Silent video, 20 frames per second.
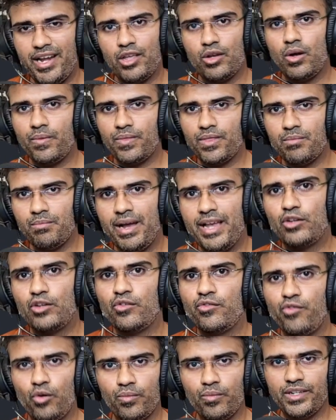on the
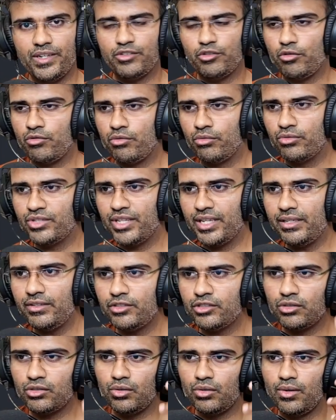microphone that you're using.
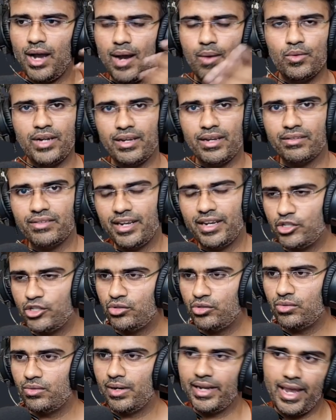So I would encourage you
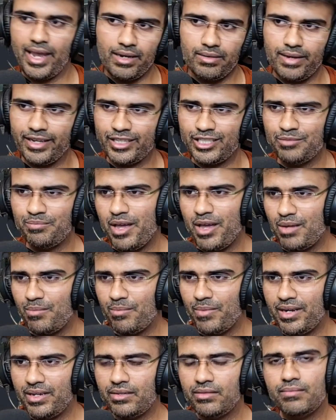to, again,
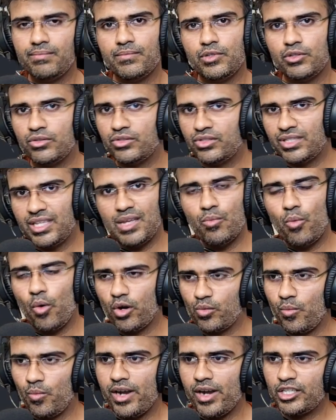experiment to see what works